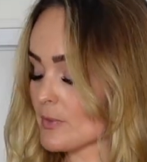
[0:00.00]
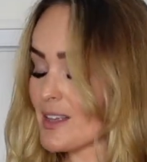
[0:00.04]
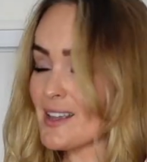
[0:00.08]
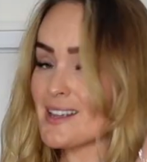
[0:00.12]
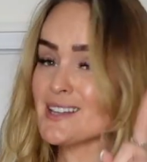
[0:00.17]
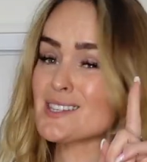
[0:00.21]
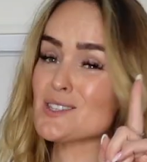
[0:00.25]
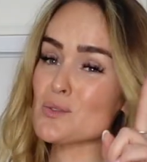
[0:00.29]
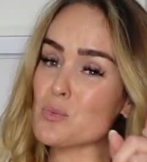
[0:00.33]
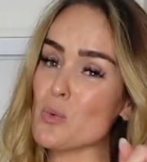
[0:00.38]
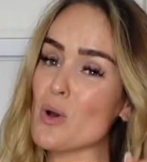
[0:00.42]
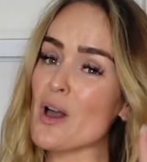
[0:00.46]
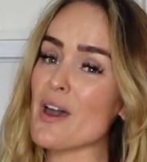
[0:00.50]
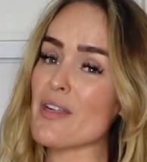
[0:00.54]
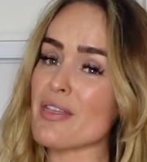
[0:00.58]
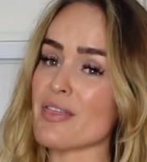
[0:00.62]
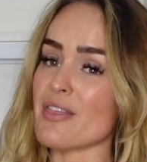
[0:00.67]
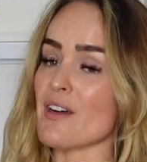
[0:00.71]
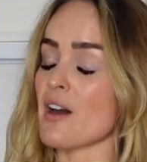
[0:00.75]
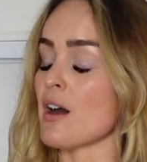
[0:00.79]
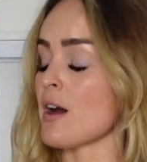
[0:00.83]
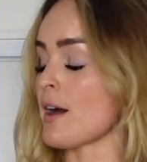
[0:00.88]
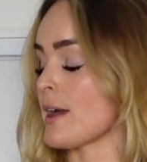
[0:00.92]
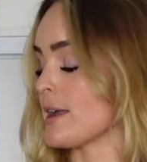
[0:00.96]
It's worth
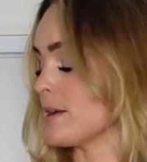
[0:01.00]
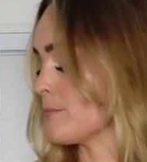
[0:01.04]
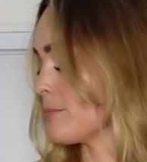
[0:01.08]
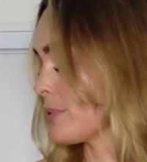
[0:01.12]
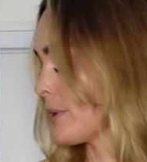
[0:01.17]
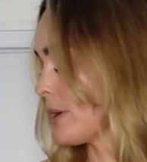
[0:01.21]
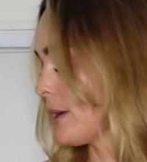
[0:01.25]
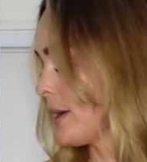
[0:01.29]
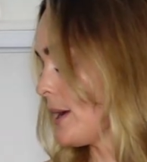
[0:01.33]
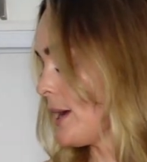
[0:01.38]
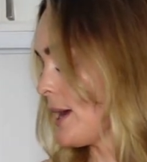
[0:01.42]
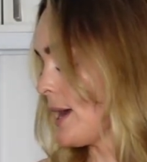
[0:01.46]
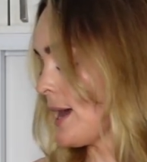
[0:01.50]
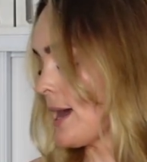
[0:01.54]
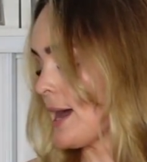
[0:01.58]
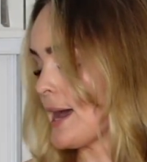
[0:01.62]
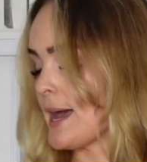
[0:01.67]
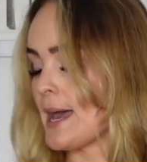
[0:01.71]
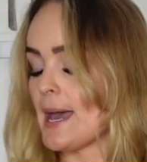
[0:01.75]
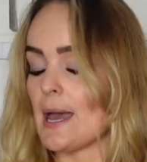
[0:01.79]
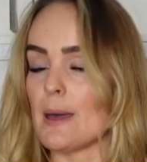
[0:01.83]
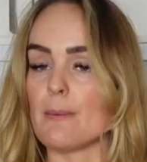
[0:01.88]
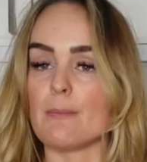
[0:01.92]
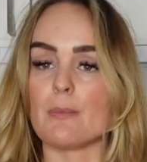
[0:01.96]
the hype.
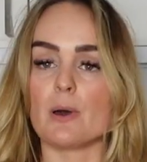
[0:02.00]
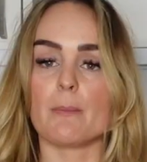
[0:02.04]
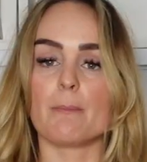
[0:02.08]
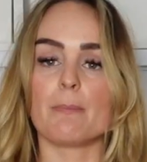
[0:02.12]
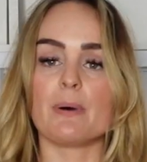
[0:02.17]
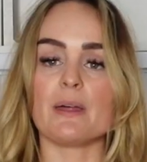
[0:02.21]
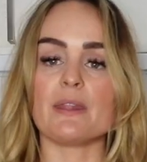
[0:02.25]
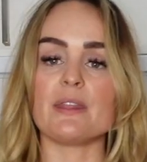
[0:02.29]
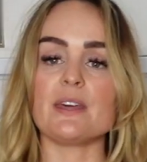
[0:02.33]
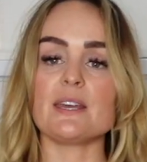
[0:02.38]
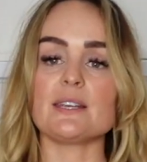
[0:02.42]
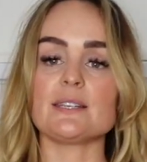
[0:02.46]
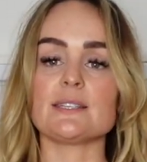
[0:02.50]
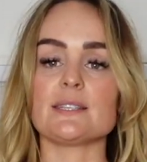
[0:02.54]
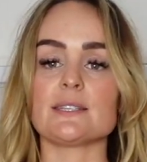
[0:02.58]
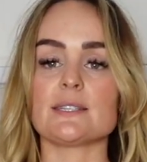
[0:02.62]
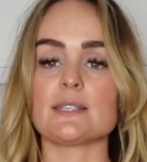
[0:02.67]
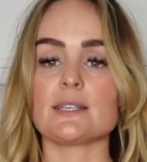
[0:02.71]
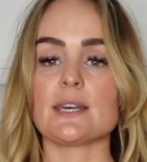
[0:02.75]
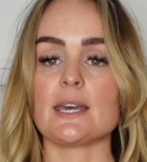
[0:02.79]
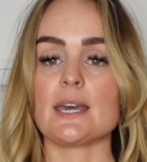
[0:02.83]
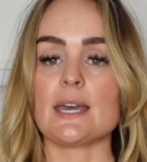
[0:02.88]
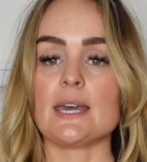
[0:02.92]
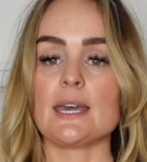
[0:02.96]
But
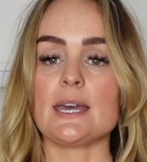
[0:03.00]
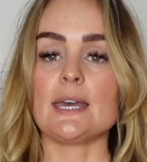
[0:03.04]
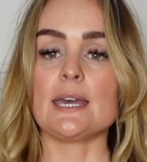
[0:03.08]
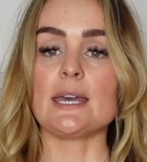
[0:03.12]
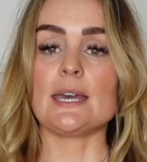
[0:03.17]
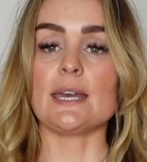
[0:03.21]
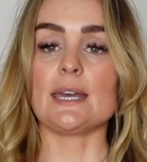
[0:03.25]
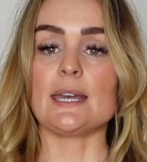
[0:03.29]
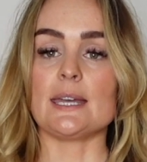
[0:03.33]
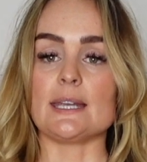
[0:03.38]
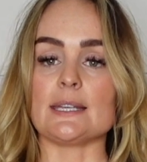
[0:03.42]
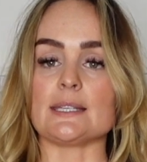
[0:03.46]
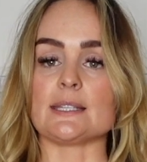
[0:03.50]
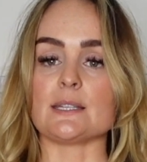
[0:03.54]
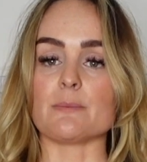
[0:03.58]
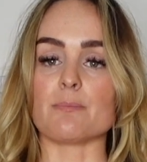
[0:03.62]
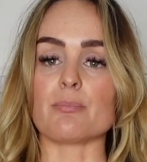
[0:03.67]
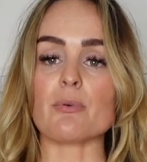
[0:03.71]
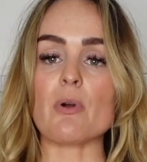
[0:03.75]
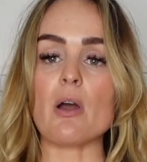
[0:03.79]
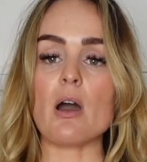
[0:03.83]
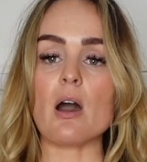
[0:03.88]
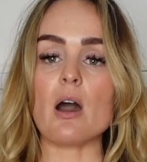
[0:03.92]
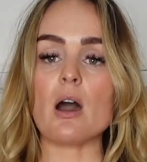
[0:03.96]
this is the
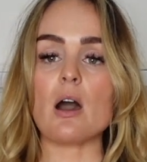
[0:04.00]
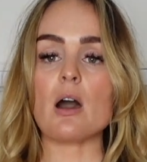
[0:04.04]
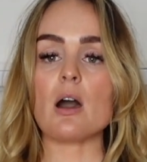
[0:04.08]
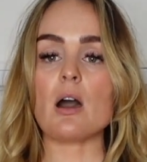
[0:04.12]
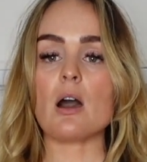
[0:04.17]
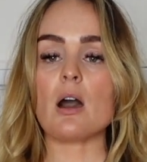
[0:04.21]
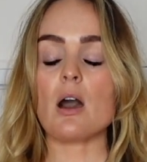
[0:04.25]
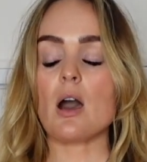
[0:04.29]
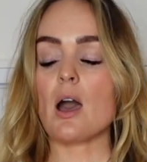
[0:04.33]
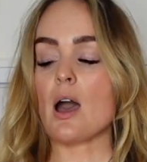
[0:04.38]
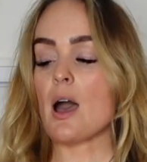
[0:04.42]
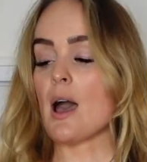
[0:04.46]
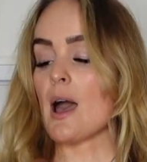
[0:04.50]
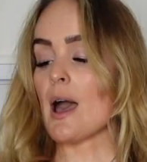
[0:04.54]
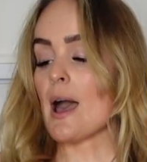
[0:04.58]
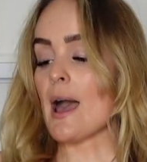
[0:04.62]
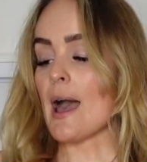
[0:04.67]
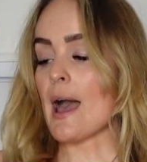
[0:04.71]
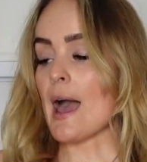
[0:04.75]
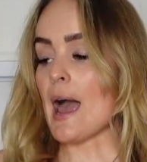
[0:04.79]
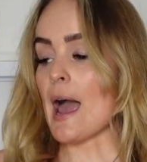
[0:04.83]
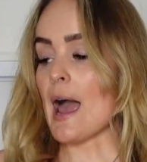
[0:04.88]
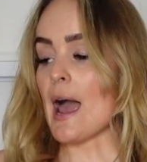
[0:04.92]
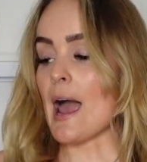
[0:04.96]
bra.
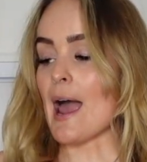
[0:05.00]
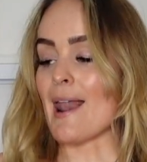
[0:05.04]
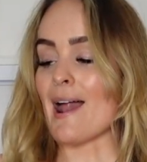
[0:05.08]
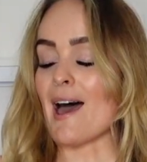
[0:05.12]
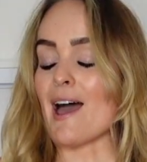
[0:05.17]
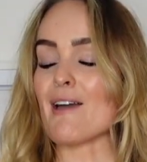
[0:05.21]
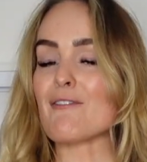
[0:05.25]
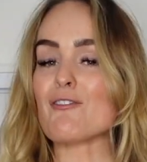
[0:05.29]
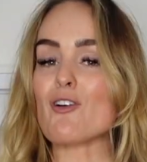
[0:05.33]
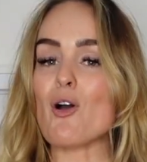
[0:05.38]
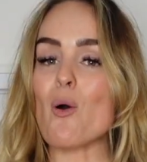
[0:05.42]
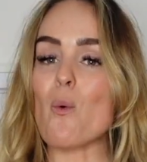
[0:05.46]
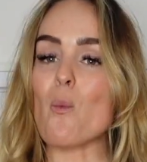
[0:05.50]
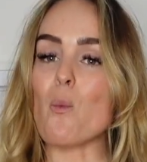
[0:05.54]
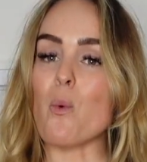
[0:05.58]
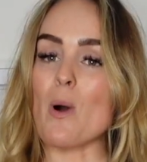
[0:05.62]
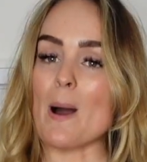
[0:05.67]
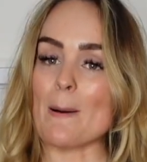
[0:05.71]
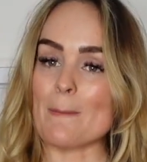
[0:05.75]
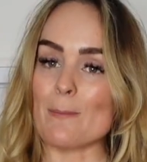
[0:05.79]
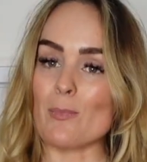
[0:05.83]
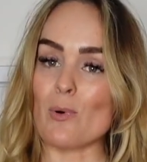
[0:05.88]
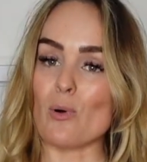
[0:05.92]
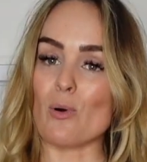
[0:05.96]
And I've got
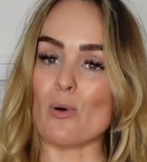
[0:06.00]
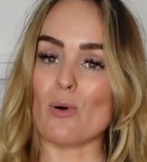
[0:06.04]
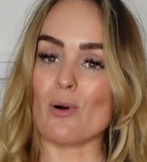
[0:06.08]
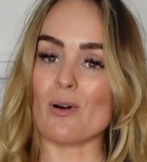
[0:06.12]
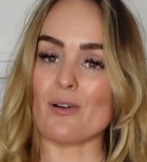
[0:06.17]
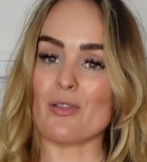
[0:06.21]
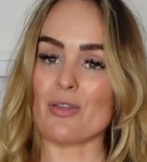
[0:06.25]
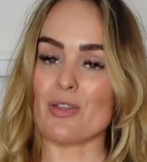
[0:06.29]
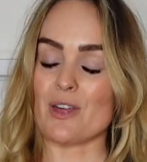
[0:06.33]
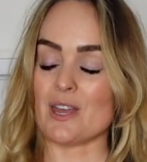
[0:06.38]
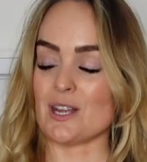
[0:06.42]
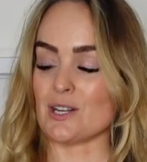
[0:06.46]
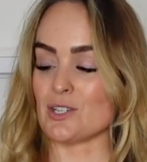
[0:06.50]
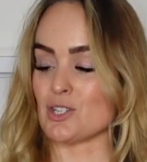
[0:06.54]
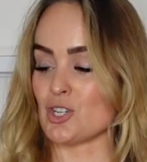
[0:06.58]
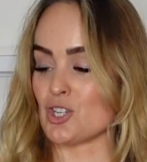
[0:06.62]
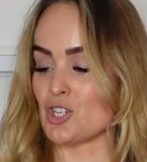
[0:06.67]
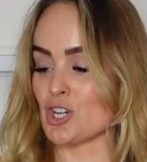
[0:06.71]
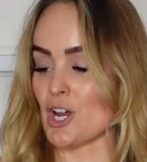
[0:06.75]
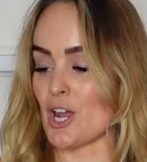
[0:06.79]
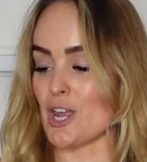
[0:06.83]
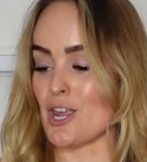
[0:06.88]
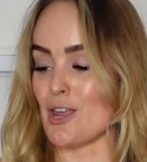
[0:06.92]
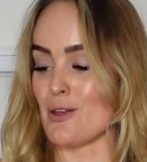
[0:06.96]
one more thing to
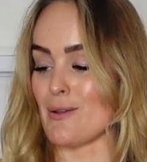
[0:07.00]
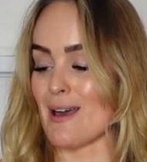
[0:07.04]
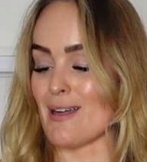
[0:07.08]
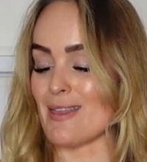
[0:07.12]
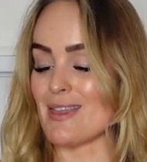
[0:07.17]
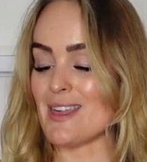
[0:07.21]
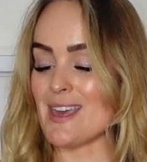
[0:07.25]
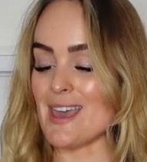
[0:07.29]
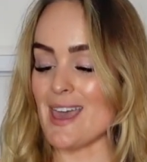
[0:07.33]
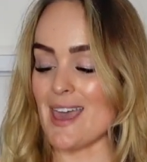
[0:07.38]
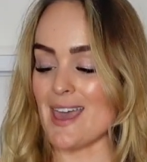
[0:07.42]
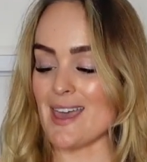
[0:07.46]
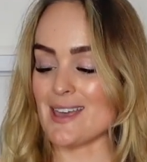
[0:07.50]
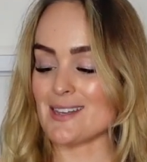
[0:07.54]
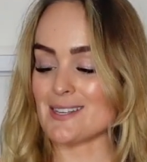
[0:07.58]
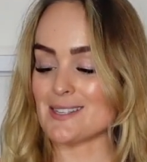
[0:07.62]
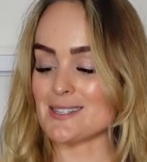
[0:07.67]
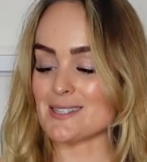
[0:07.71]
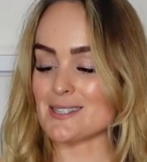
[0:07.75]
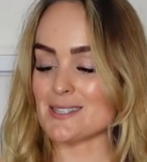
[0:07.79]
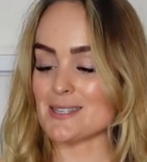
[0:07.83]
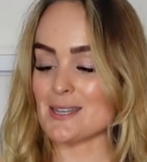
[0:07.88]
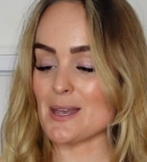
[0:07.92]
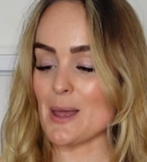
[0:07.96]
show you. Now
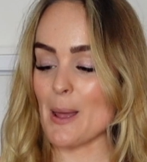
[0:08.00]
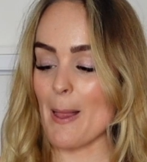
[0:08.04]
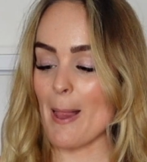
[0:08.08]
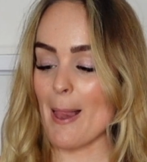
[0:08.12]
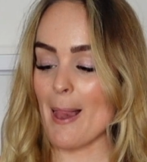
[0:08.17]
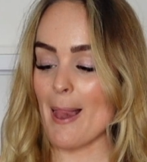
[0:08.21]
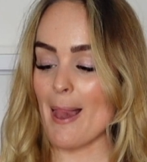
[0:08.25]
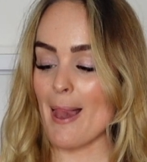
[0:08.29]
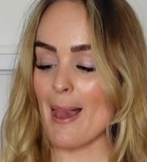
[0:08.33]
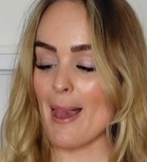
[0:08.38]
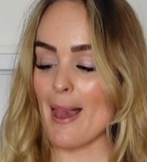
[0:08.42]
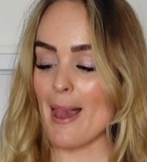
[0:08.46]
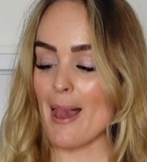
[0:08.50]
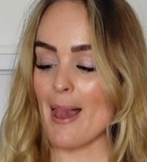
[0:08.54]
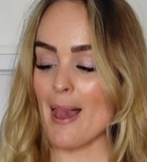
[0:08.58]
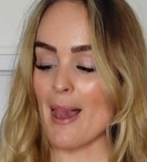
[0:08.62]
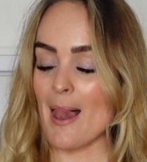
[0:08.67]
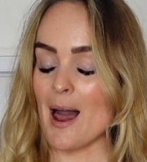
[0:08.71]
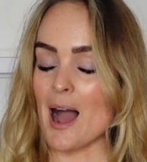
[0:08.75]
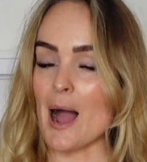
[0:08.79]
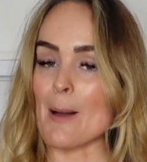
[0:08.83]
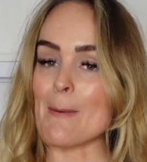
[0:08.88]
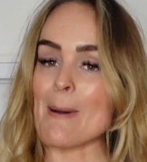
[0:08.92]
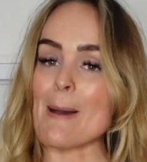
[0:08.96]
this,
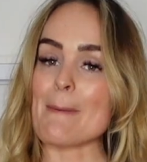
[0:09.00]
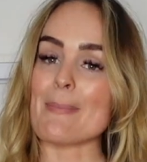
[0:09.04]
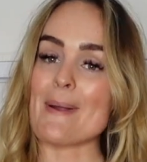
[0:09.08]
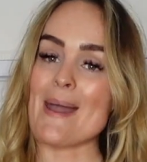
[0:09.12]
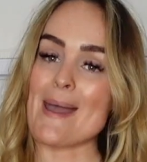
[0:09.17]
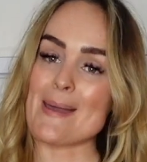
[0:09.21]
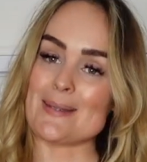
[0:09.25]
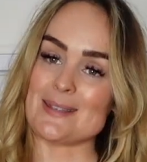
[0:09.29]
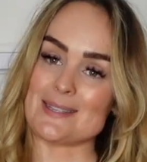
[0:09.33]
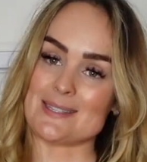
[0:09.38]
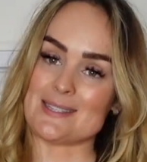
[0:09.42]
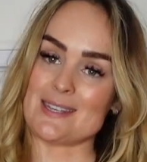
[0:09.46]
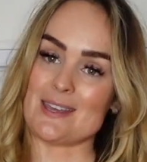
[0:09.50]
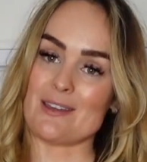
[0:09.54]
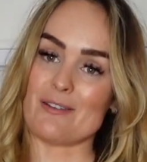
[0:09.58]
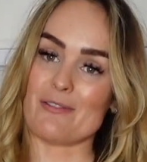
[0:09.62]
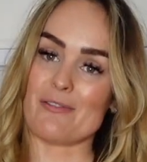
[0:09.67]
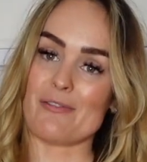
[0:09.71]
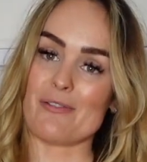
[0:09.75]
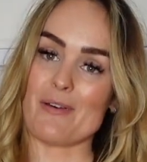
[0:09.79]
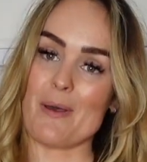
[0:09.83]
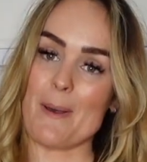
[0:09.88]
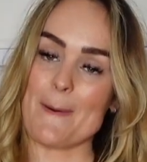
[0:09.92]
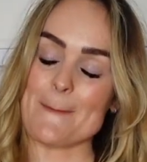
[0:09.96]
I'm
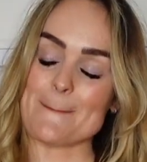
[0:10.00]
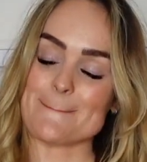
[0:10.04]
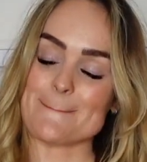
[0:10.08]
apprehensive.